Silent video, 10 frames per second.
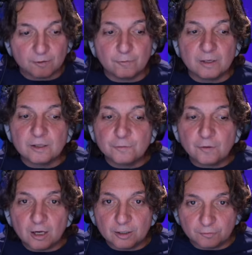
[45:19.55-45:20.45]
Feed the
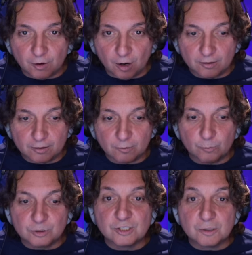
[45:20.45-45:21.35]
flock of God,
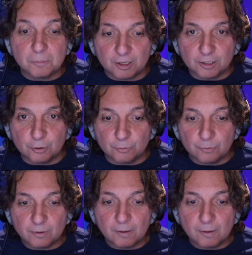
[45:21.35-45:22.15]
which is among you,